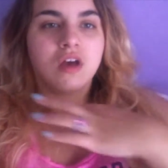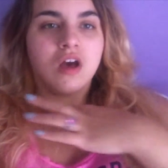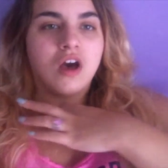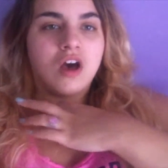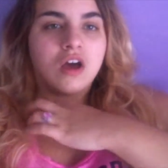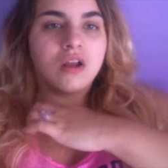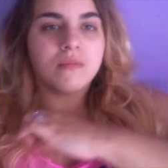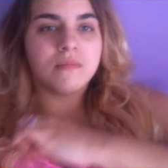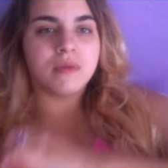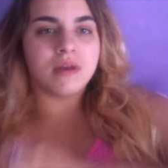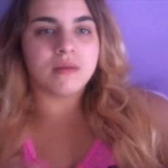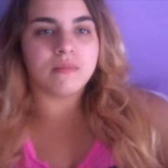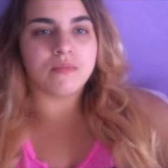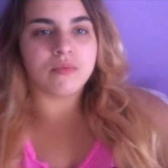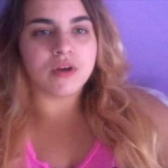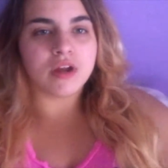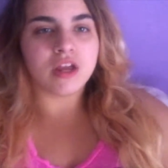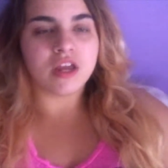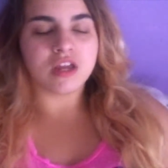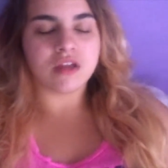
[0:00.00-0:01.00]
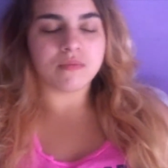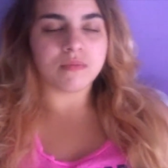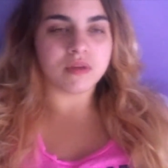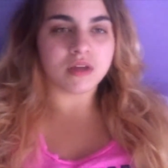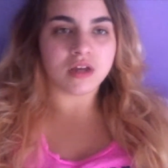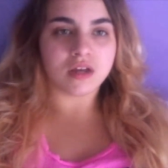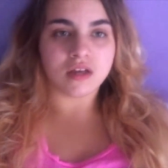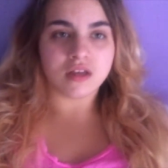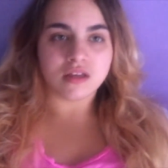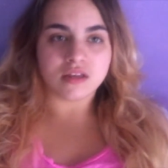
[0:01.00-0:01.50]
on my break
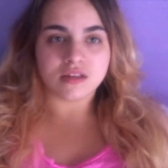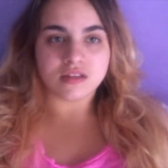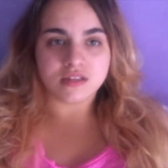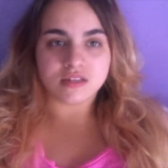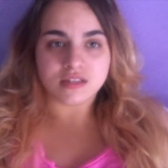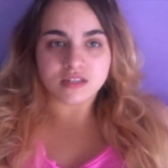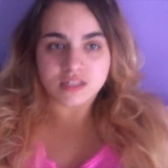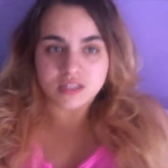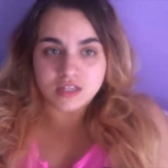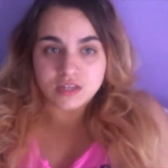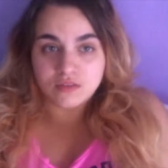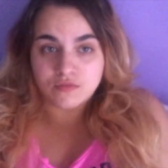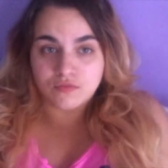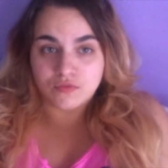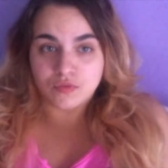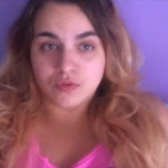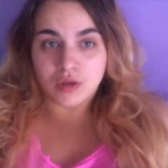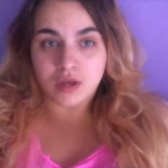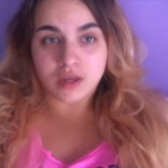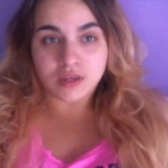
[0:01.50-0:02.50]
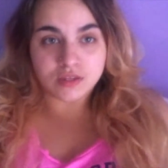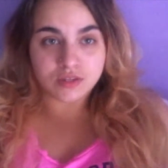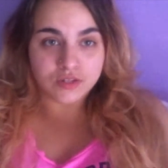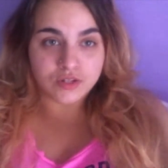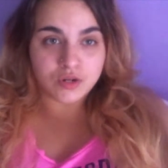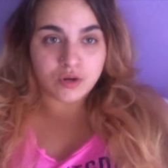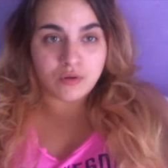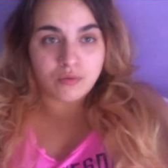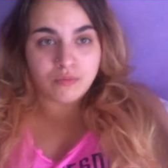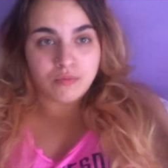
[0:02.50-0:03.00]
because if you guys
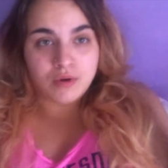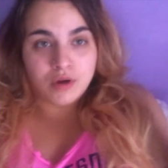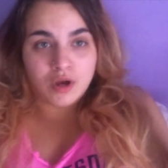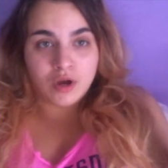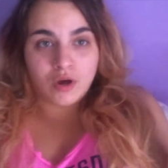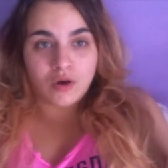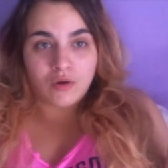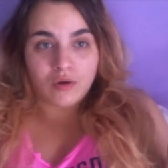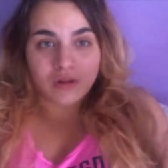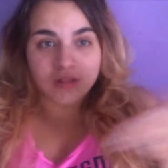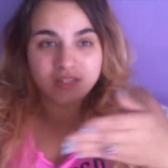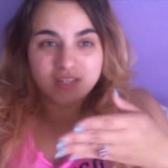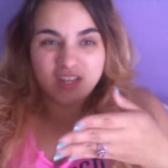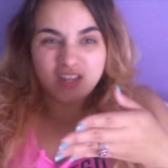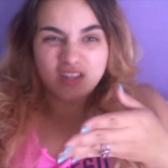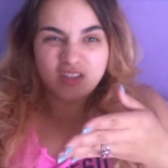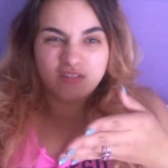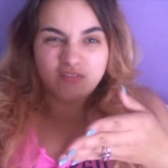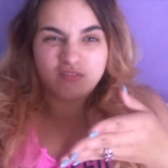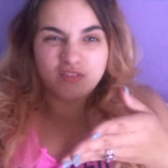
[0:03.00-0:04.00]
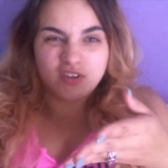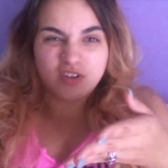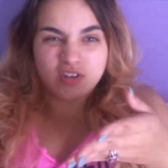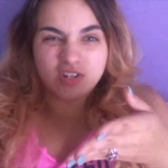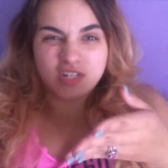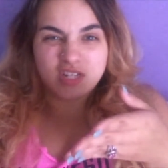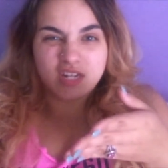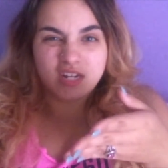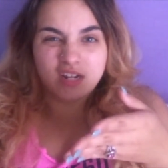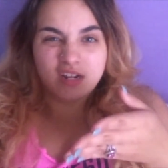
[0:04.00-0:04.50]
don't know, I'll tell you
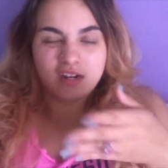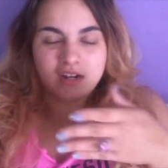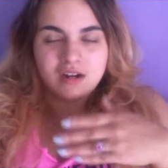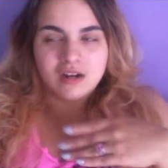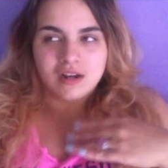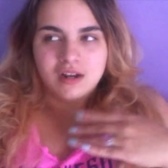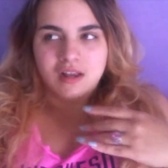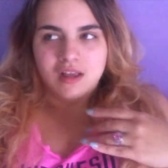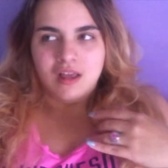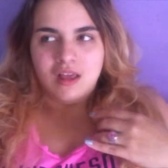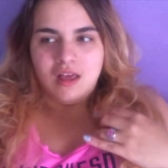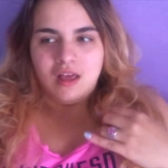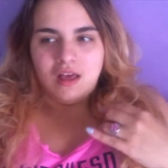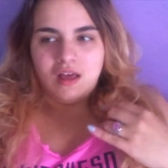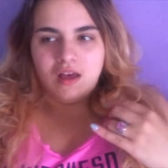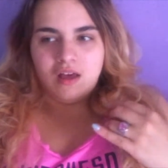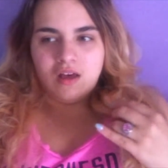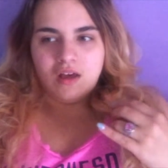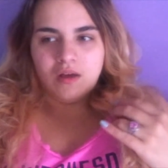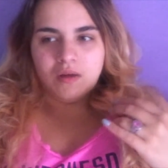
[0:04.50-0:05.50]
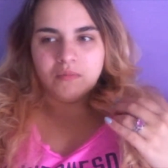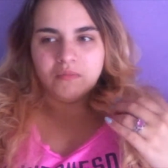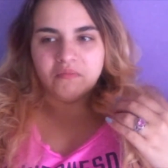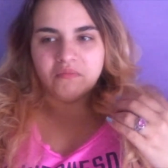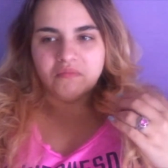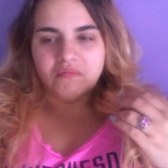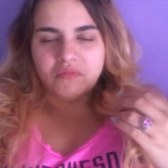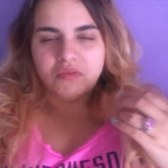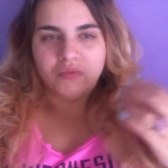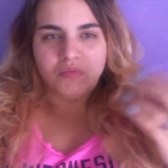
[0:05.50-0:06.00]
first here. Um,
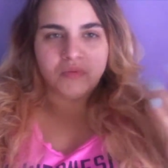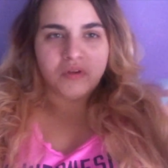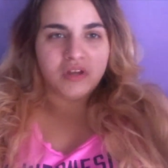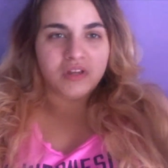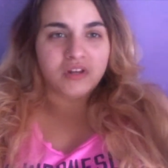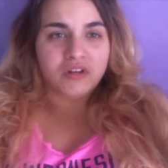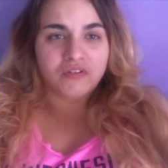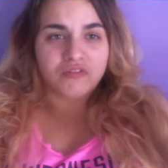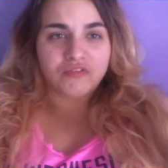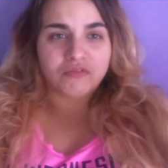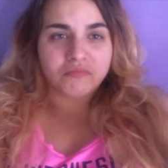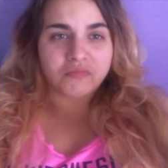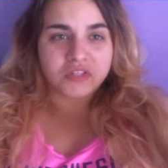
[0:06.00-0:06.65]
you probably know from